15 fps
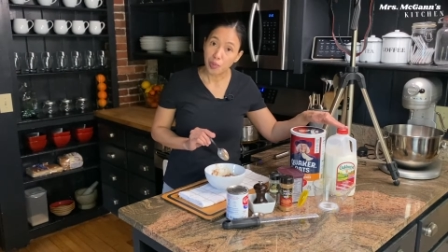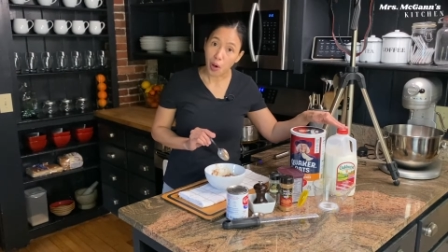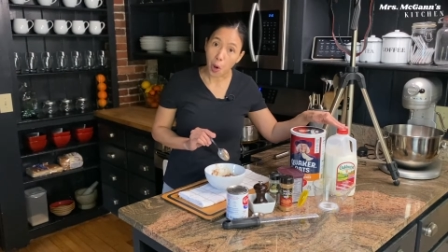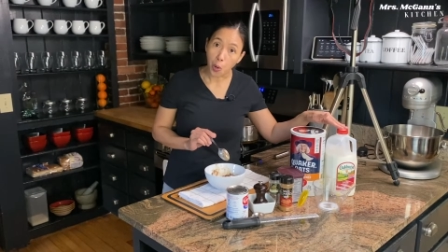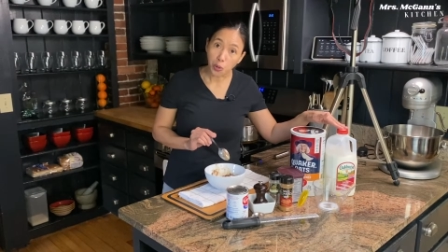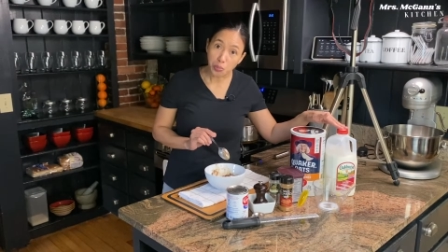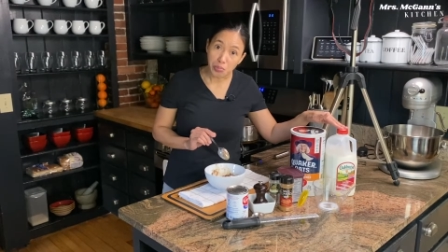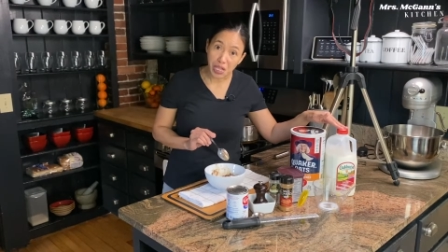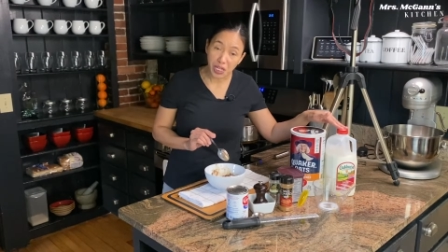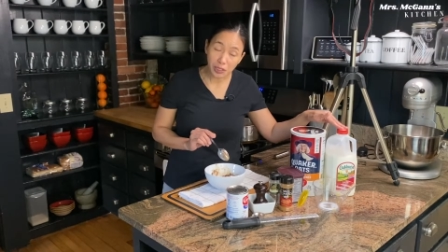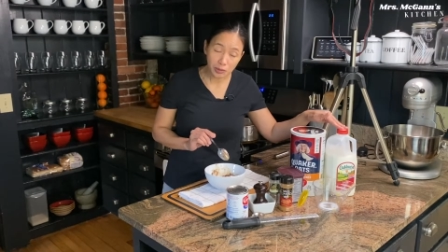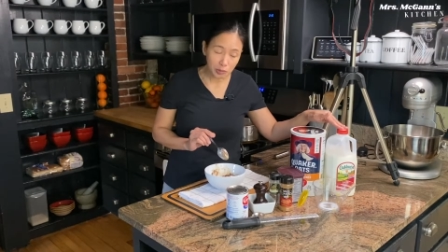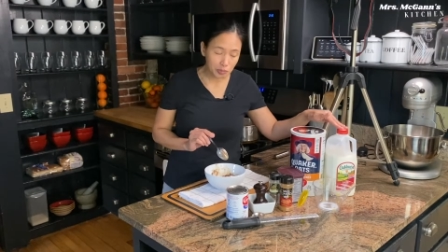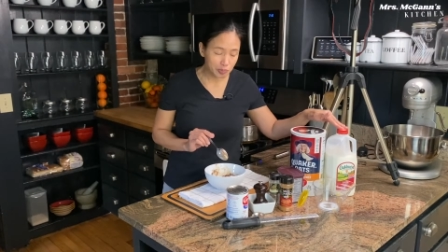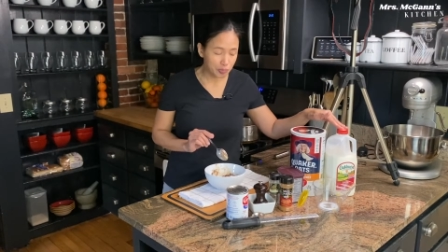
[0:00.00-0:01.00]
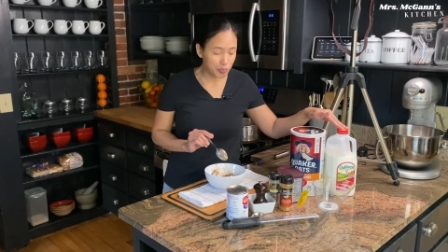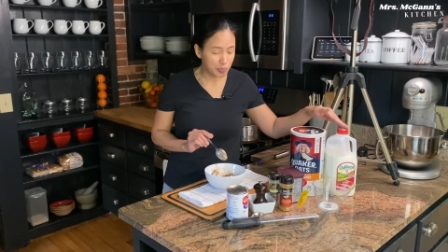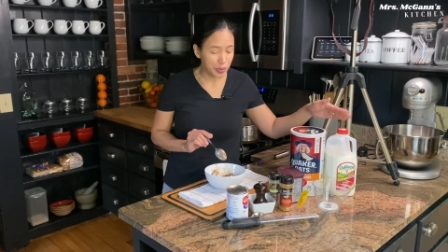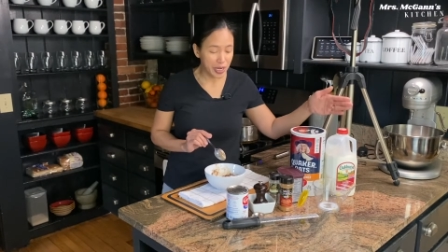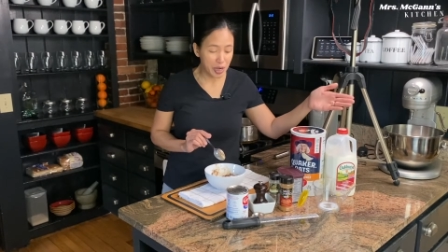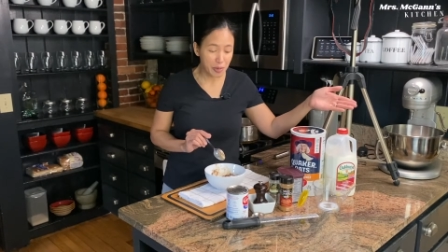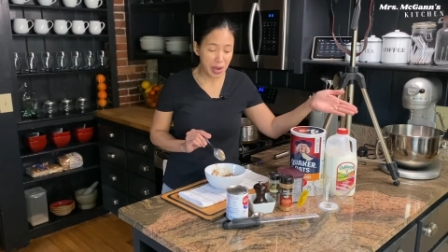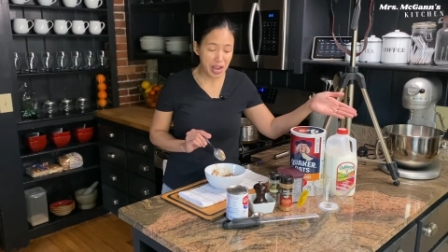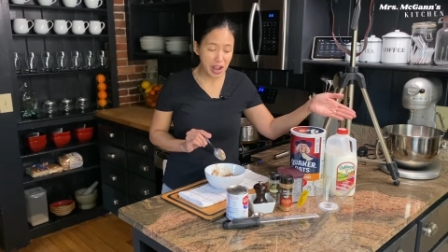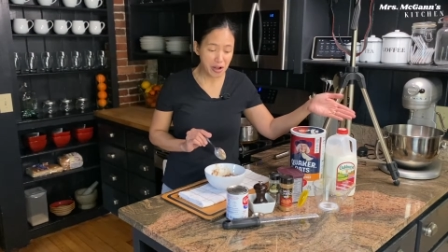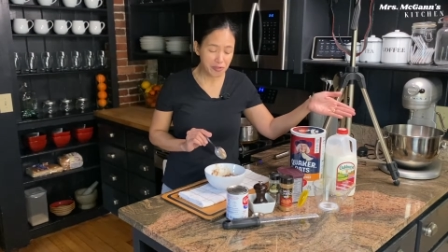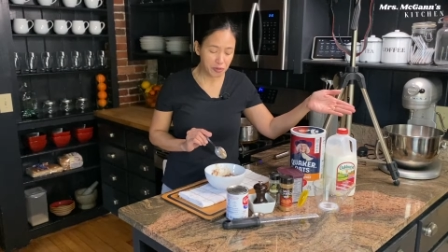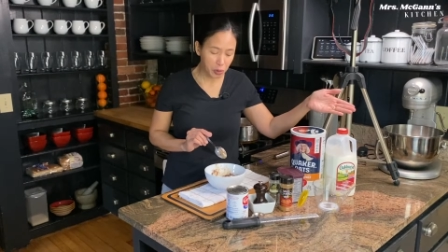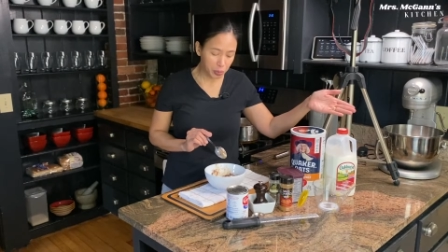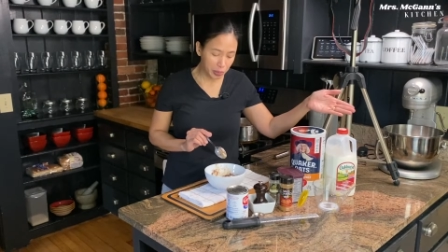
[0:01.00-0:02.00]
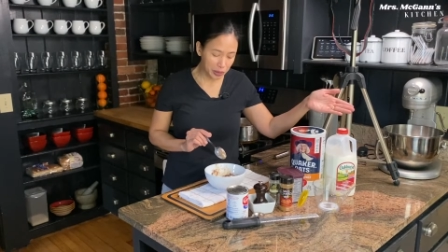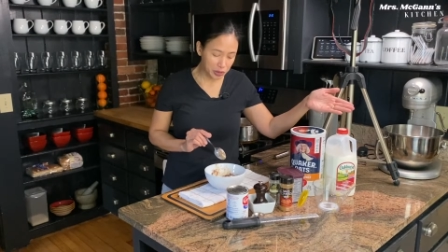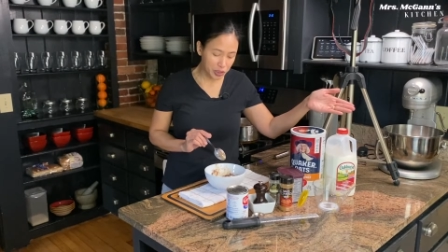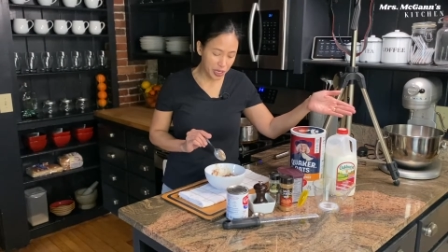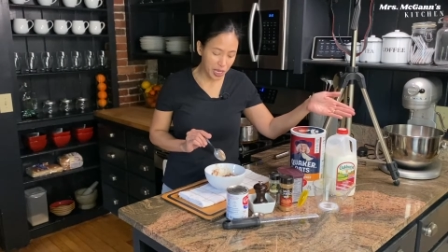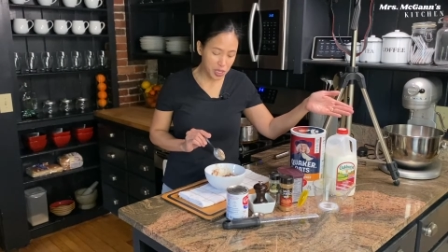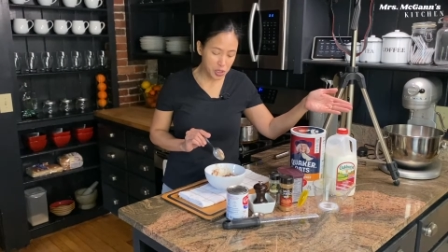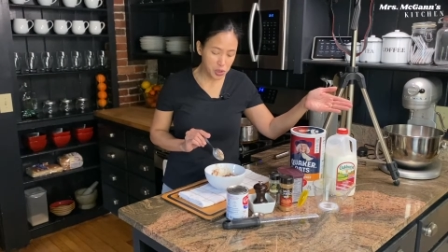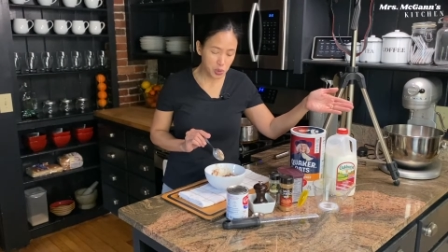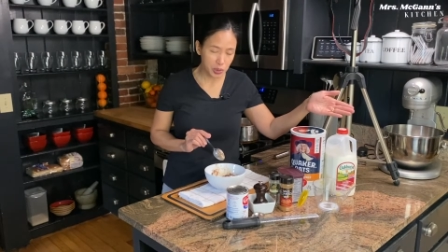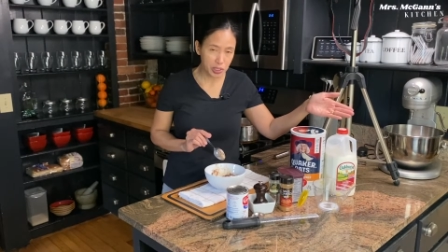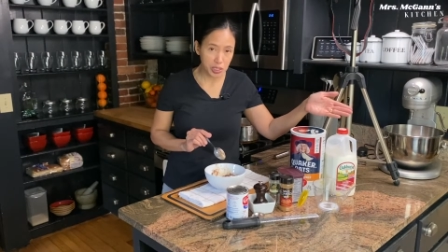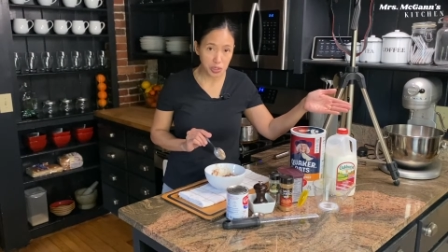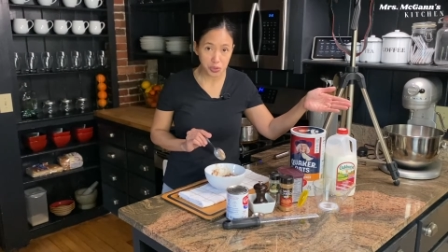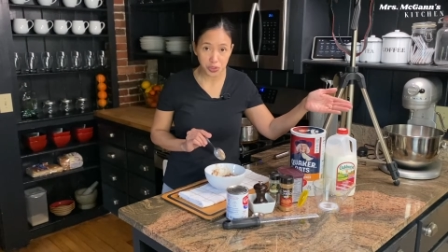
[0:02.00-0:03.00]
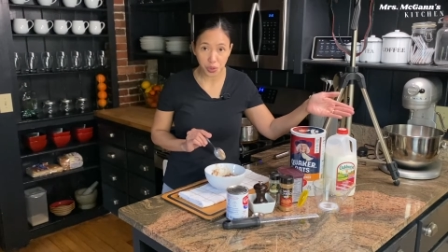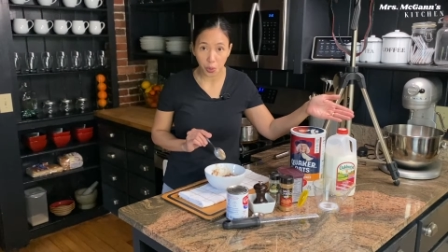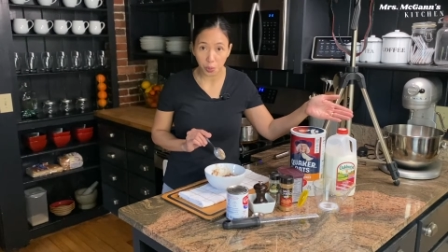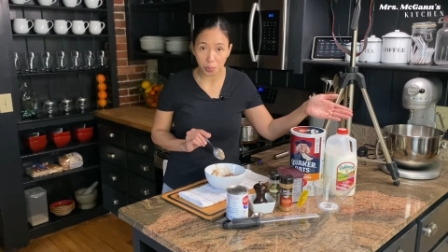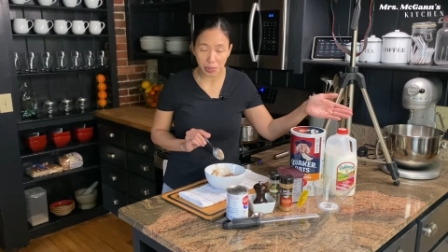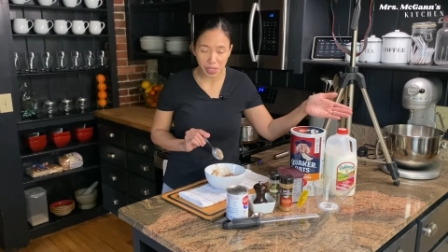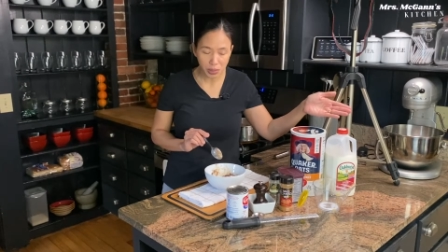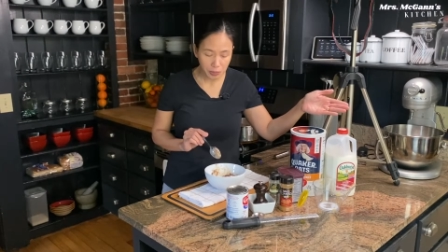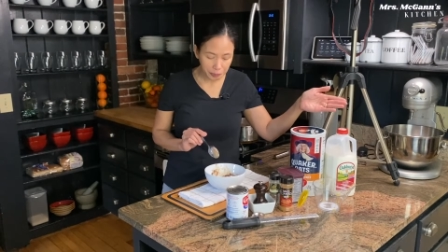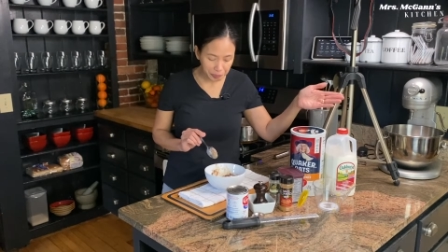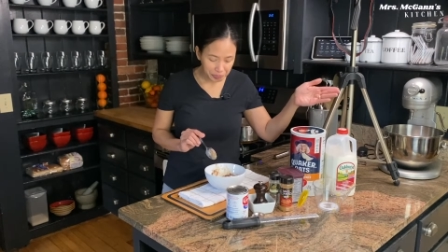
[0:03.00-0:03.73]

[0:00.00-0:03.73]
oat milk, but I ran out of oat milk today. I usually use oat milk.